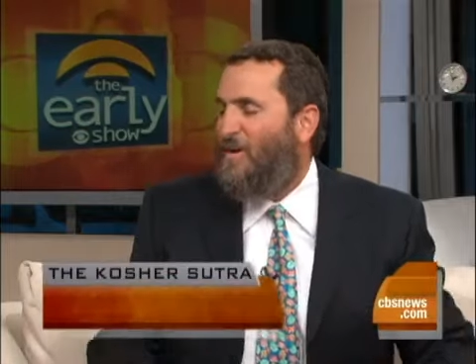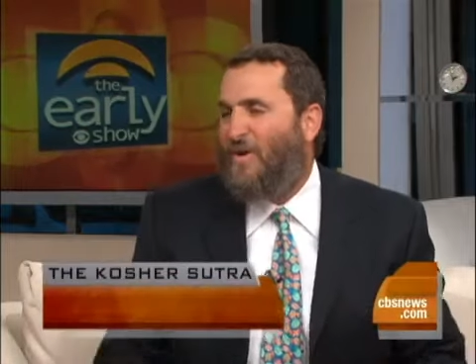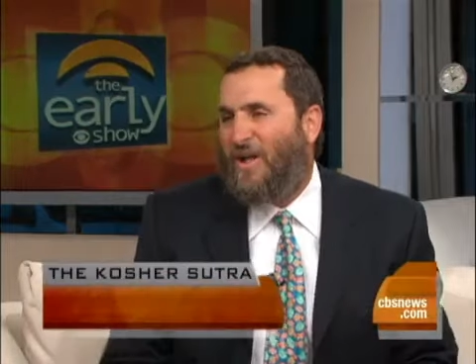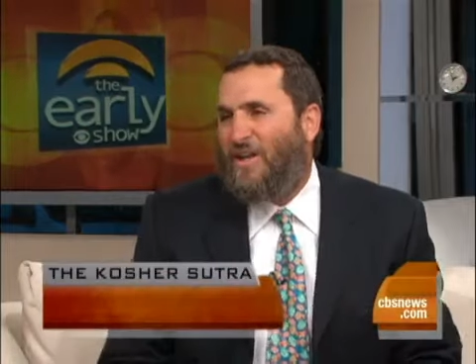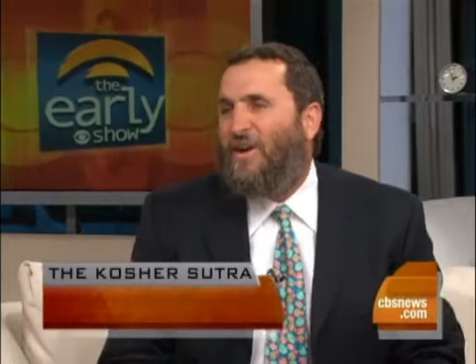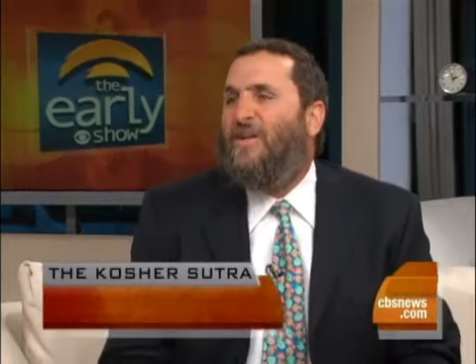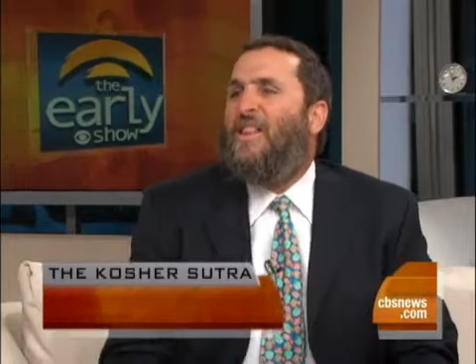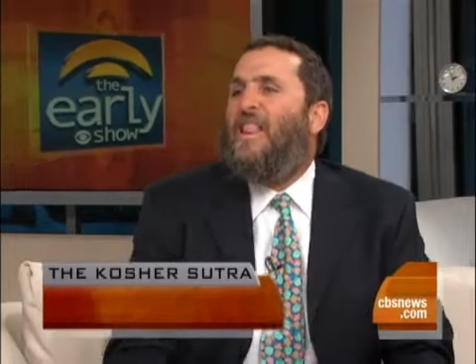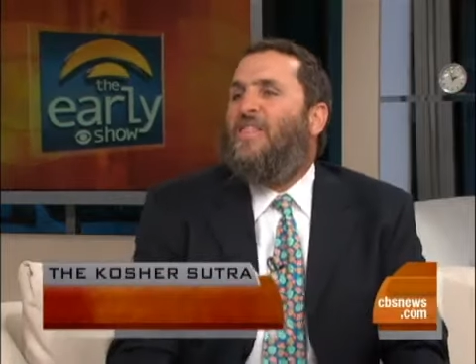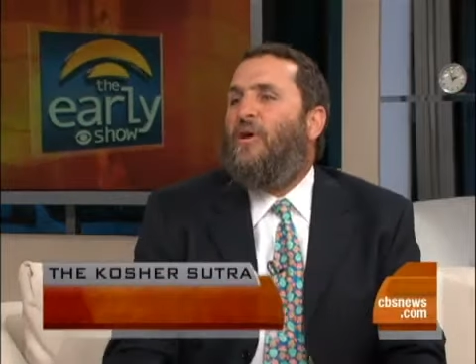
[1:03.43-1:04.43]

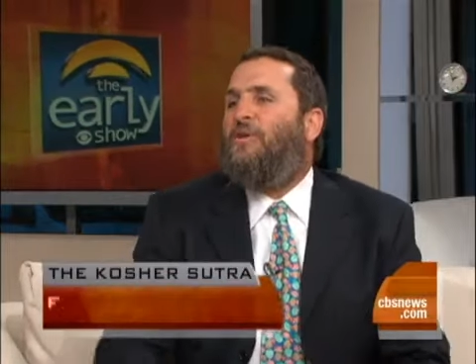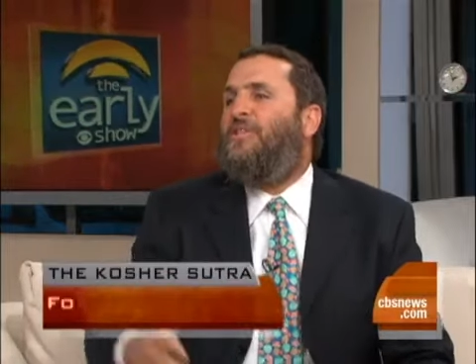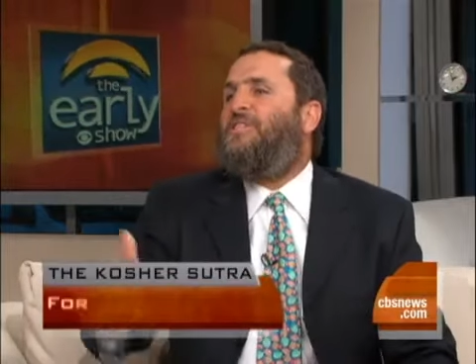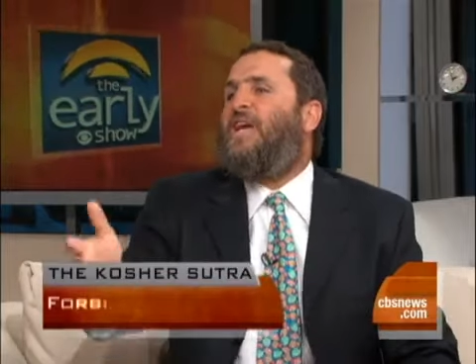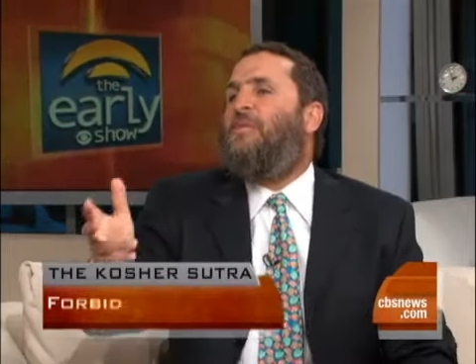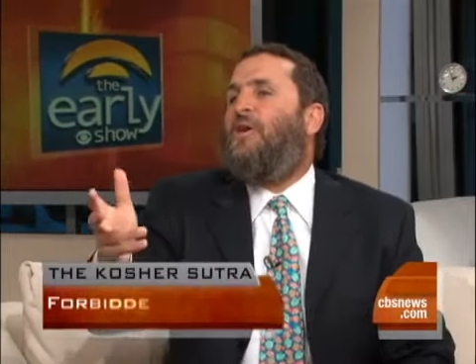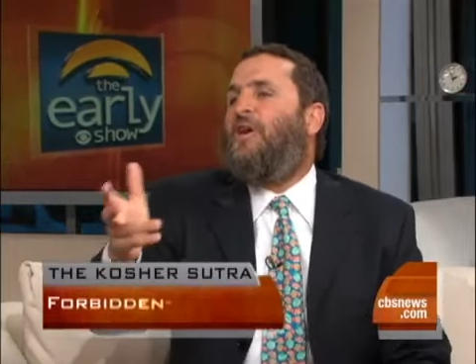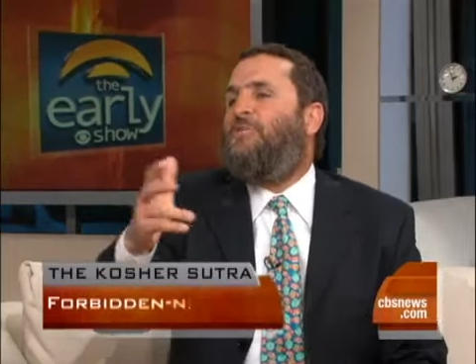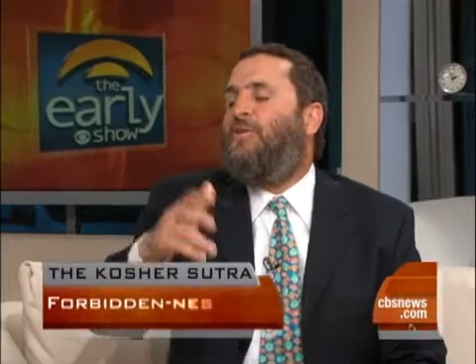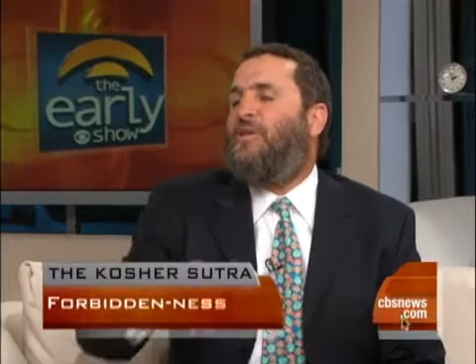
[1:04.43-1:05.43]
Well, those are the same
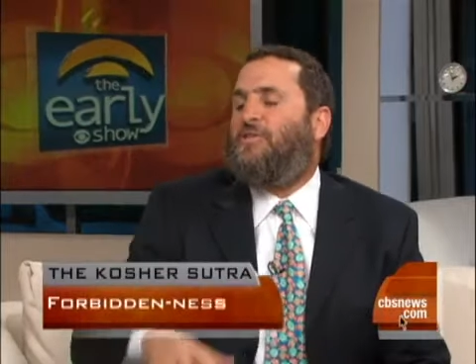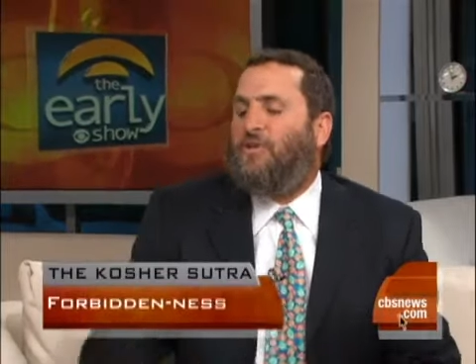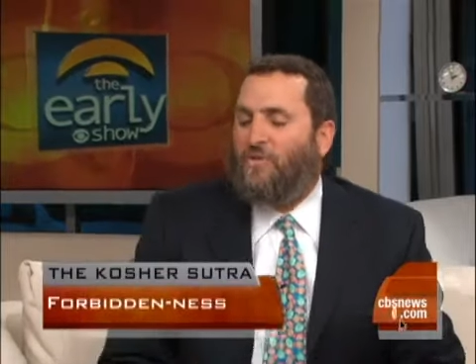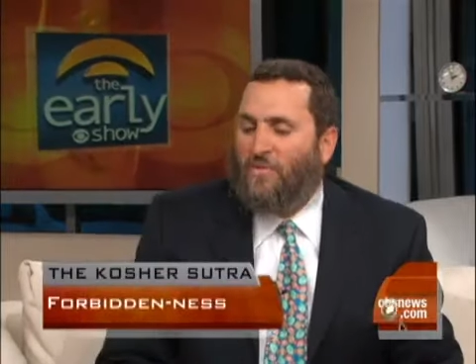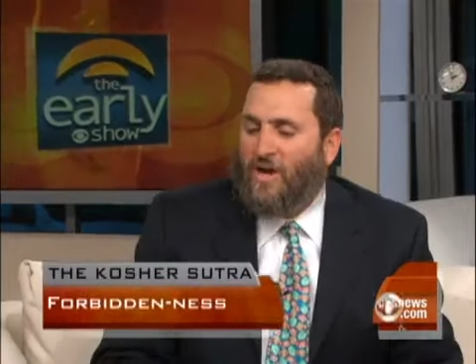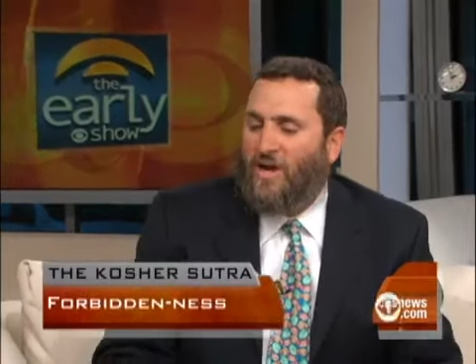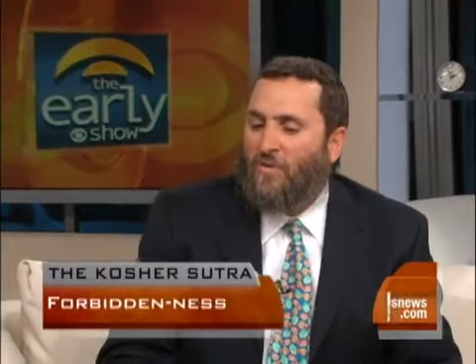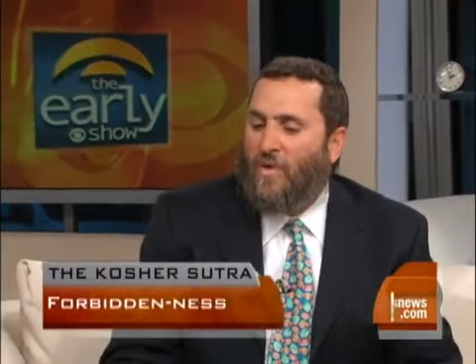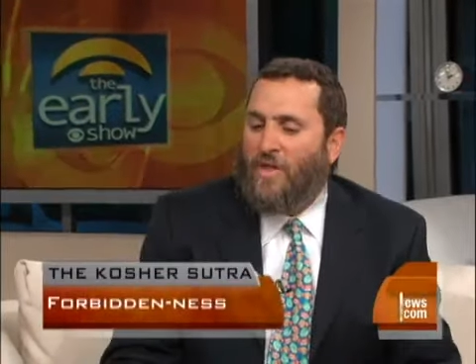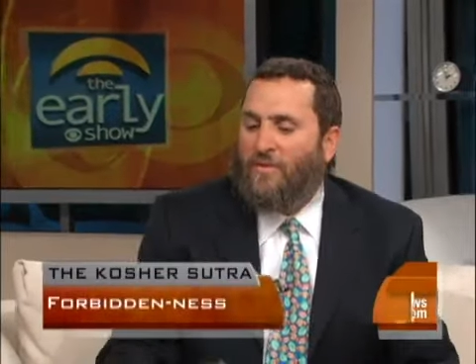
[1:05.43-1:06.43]
husbands who,
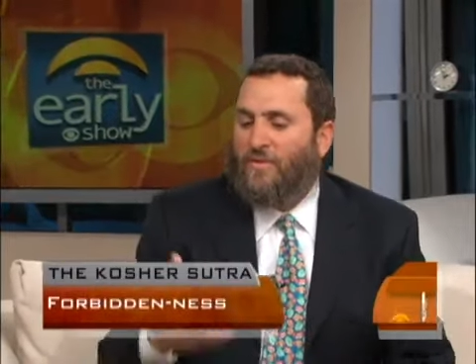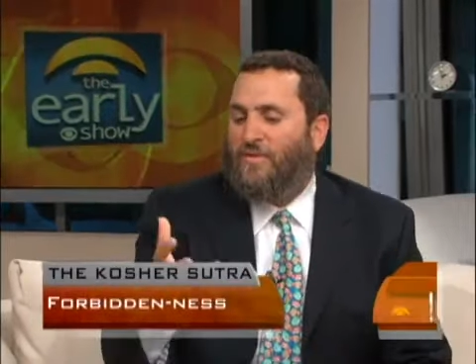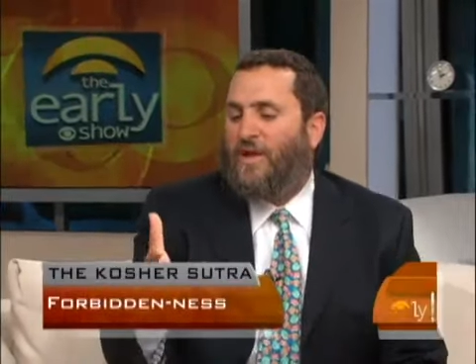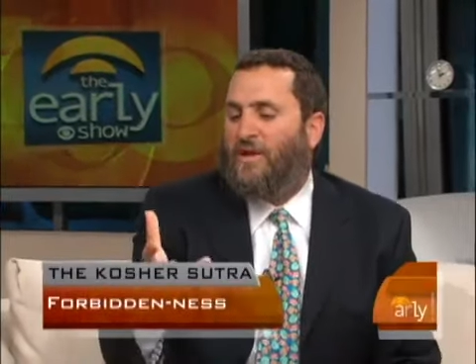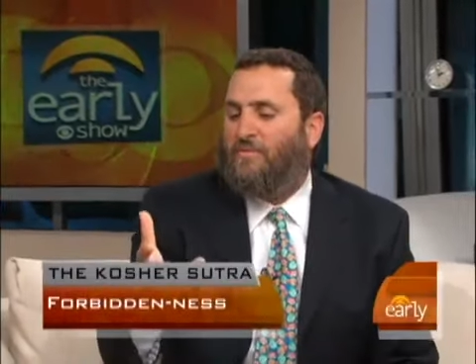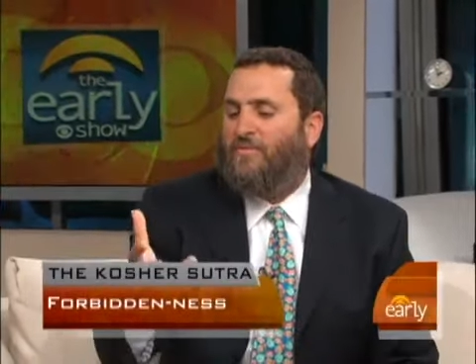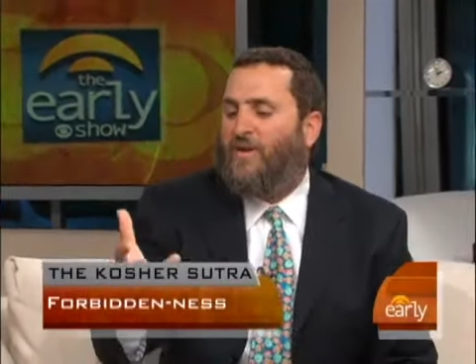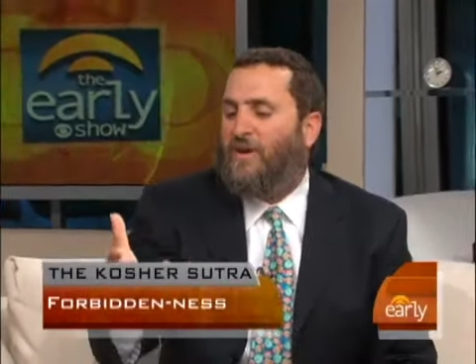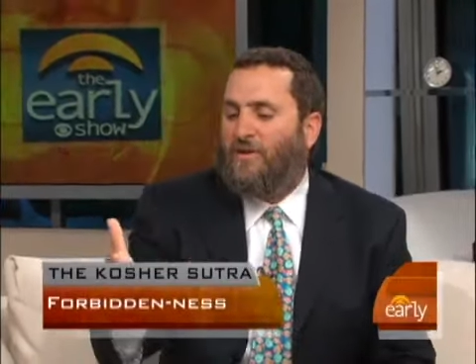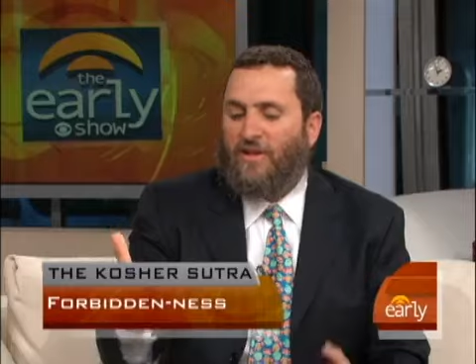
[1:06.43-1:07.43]
rather than
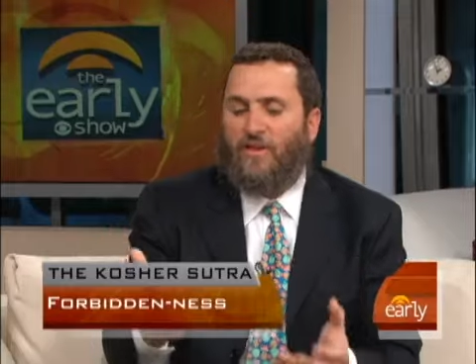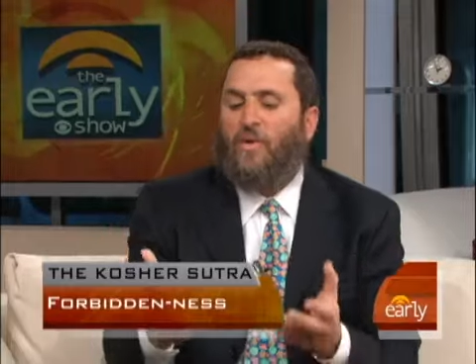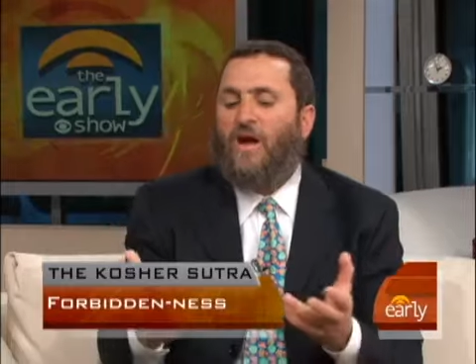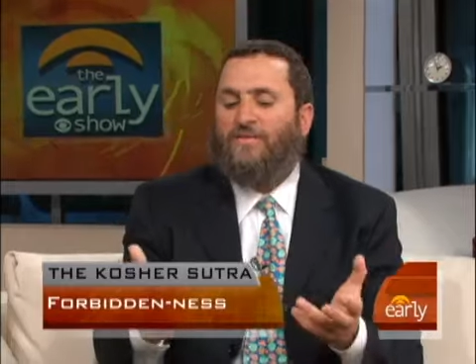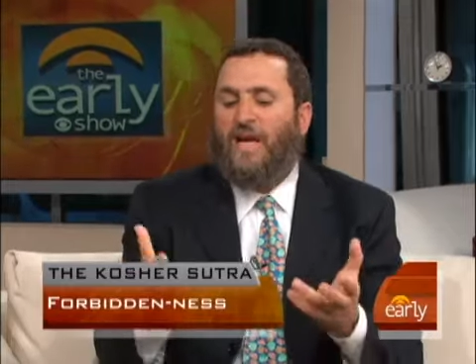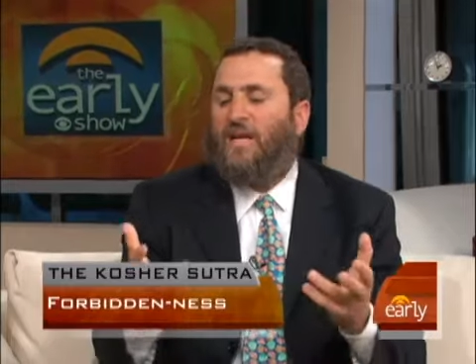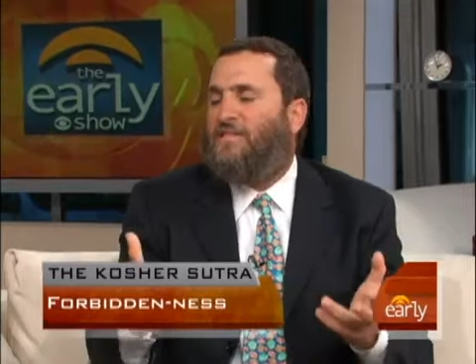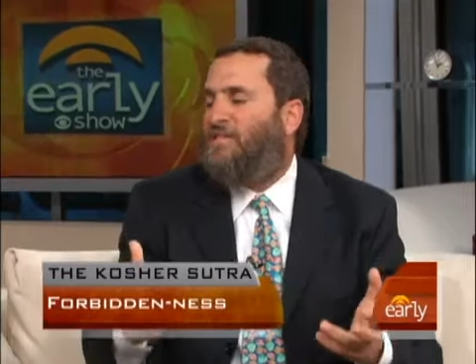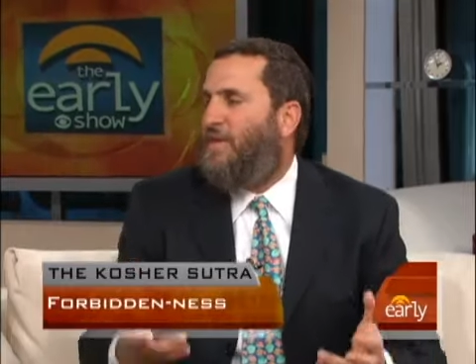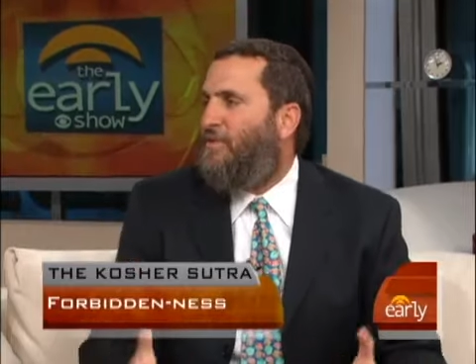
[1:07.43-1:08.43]
fondling their wives'
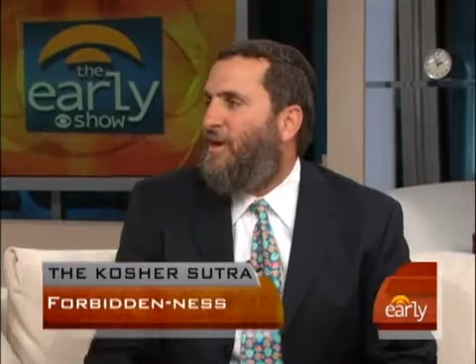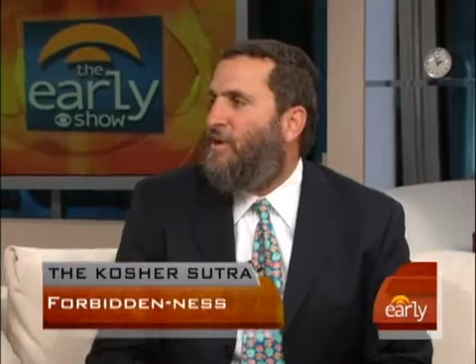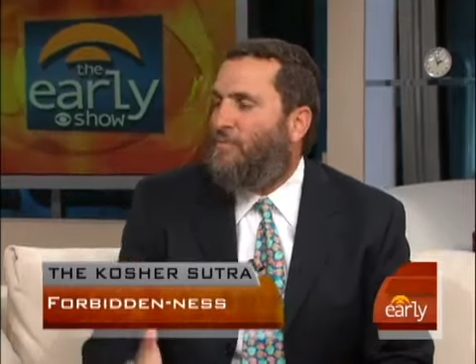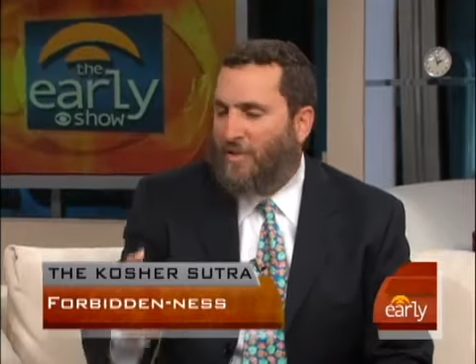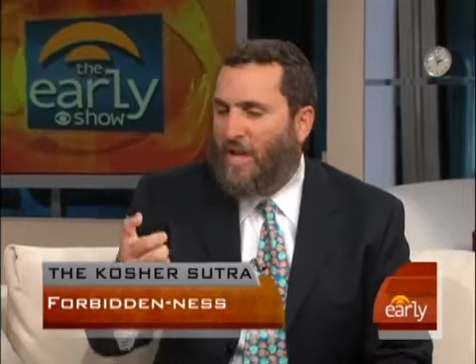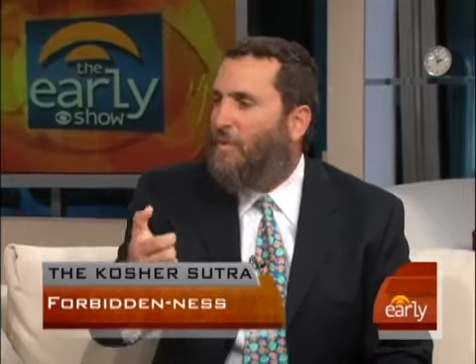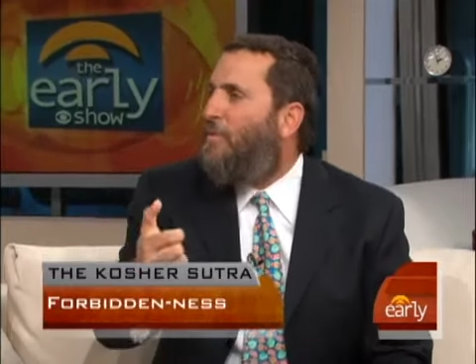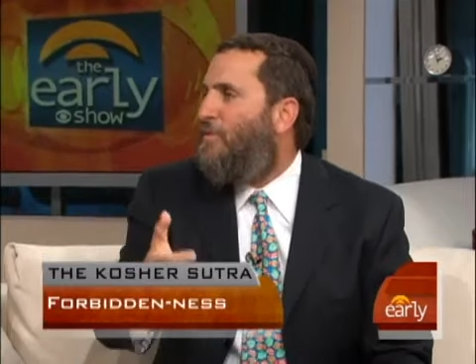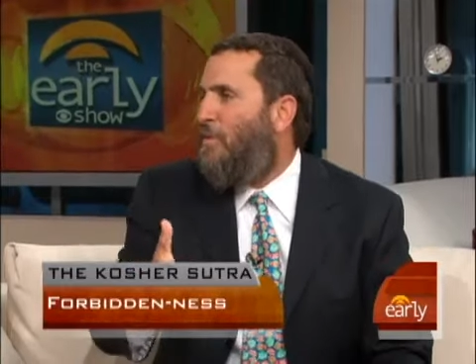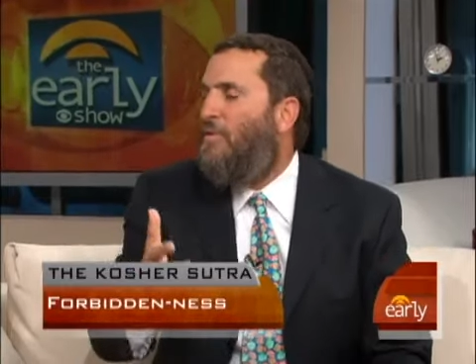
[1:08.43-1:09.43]
assets every night, are playing
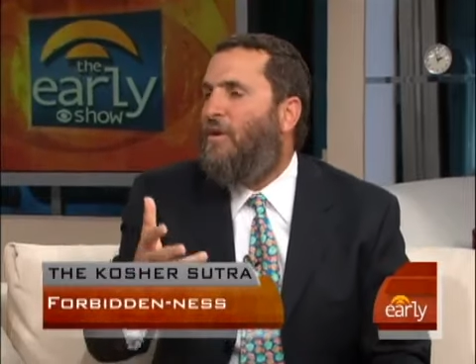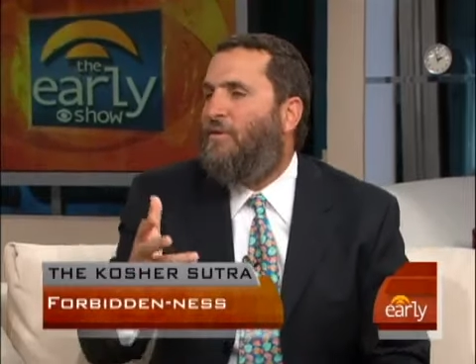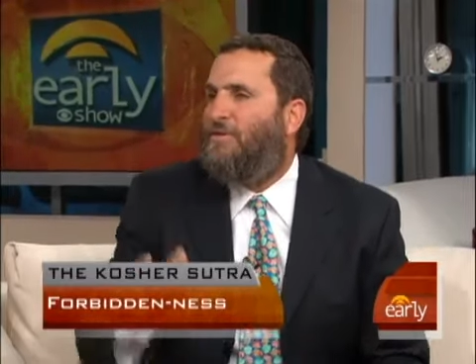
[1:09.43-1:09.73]
with the remote.